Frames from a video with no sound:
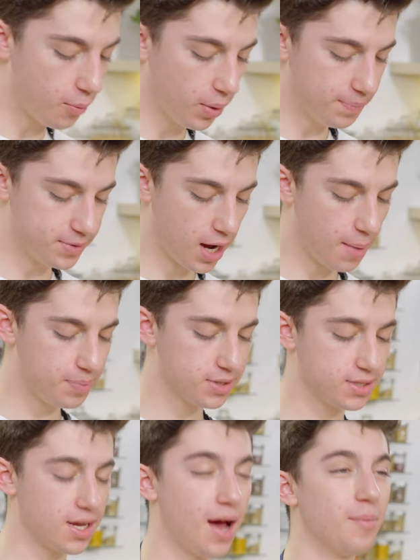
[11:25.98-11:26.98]
I whipped
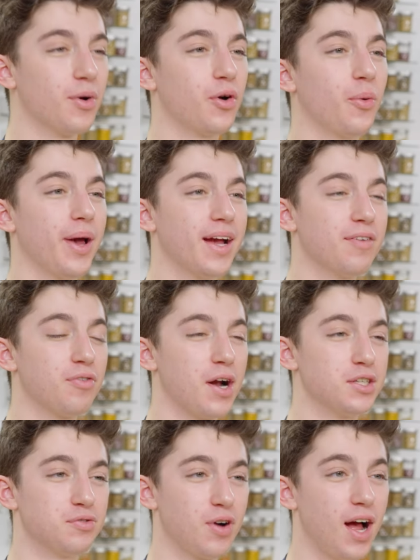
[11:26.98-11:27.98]
up some quick
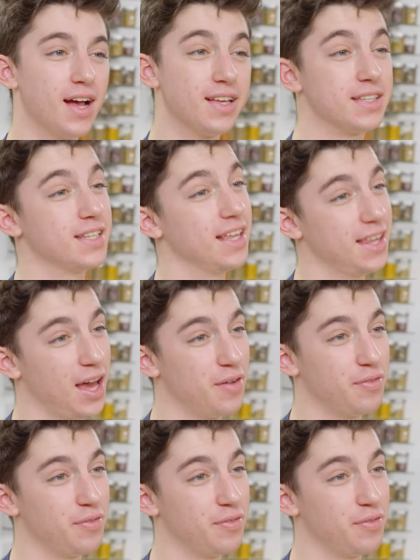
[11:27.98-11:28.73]
French fries in the